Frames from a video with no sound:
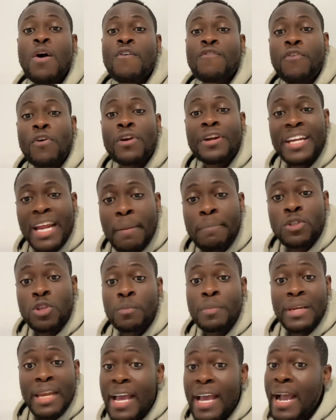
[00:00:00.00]
for them to
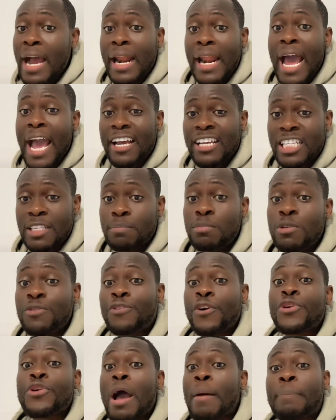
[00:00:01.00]
be legalized
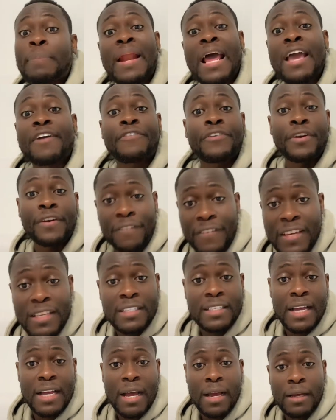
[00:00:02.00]
before you apply for a
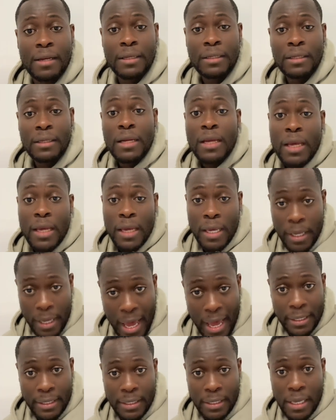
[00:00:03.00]
visa.
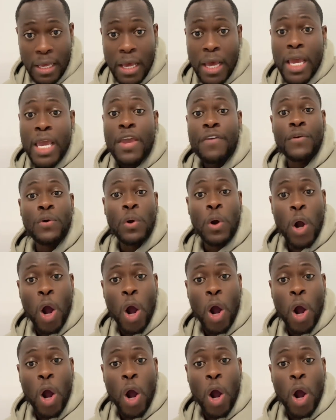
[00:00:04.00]
Yes, if you